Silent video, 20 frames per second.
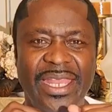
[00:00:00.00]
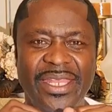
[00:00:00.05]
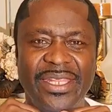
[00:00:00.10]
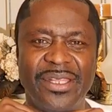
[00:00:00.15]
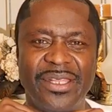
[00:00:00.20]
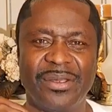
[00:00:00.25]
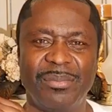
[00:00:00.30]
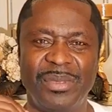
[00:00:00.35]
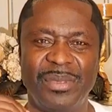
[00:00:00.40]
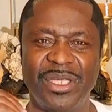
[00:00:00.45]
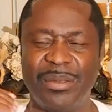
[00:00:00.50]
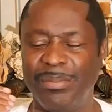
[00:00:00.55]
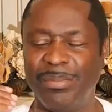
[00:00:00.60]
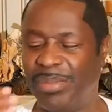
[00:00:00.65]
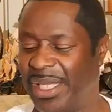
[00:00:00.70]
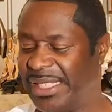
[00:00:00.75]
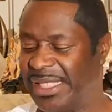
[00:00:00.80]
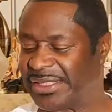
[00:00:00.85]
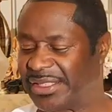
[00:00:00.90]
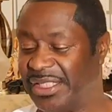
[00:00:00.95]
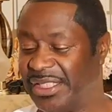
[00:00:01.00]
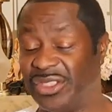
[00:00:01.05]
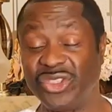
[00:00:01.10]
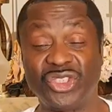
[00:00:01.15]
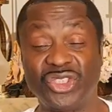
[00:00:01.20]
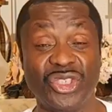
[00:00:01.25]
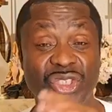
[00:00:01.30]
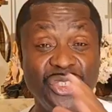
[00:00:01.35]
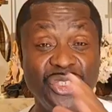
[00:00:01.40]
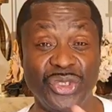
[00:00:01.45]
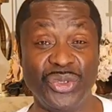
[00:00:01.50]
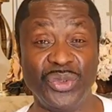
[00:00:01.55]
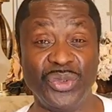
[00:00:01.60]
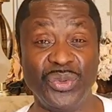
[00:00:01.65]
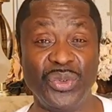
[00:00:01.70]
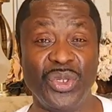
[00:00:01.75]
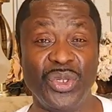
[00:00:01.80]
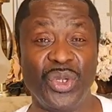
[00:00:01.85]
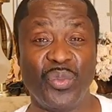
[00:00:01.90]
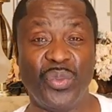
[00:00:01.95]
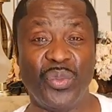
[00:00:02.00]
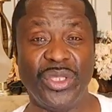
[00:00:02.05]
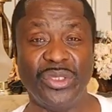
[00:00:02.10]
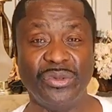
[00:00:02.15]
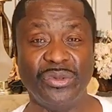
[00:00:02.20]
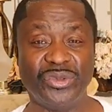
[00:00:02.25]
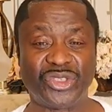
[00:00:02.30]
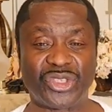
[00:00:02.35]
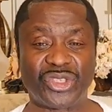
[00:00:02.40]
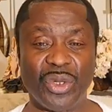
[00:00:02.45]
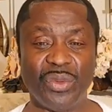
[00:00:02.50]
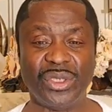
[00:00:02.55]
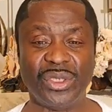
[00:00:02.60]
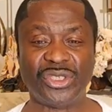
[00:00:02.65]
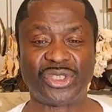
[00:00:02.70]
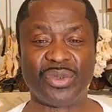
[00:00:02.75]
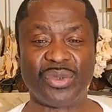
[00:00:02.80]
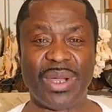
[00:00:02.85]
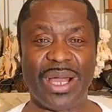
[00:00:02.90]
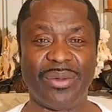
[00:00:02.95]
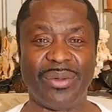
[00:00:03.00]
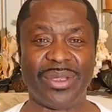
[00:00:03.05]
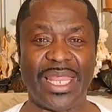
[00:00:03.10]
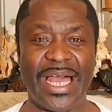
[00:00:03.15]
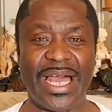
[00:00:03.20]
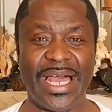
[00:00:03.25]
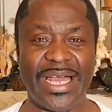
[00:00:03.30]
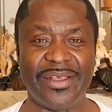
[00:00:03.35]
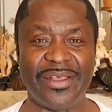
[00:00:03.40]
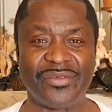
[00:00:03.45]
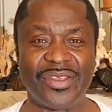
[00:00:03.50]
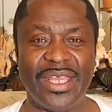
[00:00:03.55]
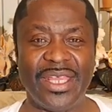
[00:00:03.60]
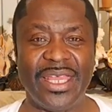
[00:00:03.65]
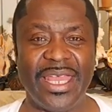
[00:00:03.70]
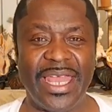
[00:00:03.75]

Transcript: it'll be a blessing to you when you sow into our lives.